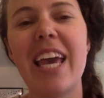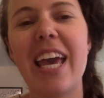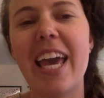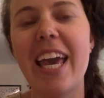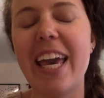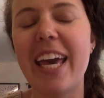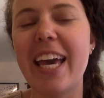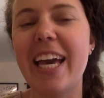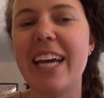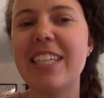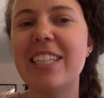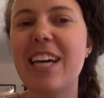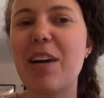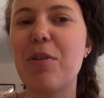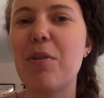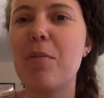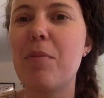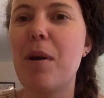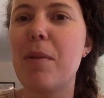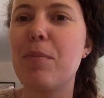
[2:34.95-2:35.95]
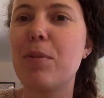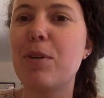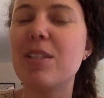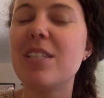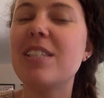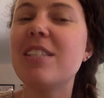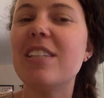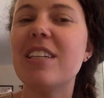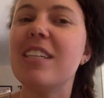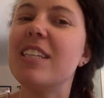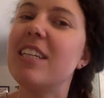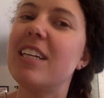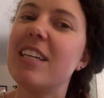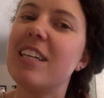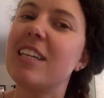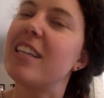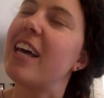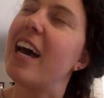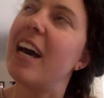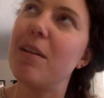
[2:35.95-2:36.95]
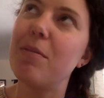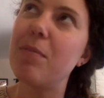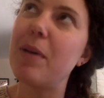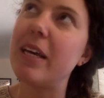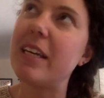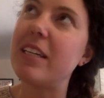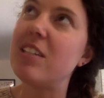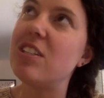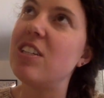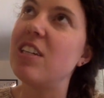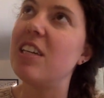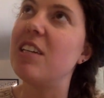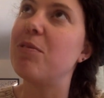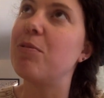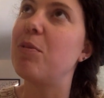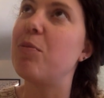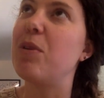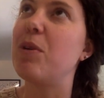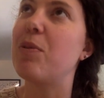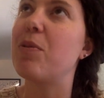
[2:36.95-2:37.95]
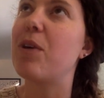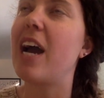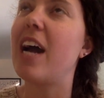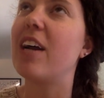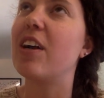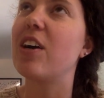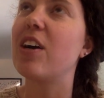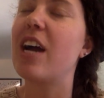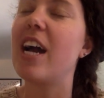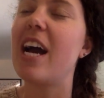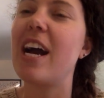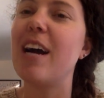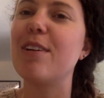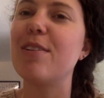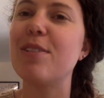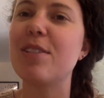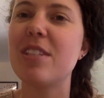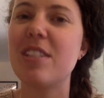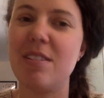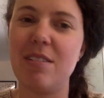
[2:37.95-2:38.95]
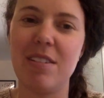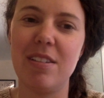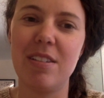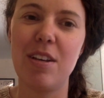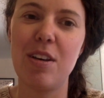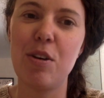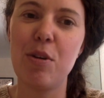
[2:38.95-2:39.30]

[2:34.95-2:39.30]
And I remember seeing that painting when we were at her house and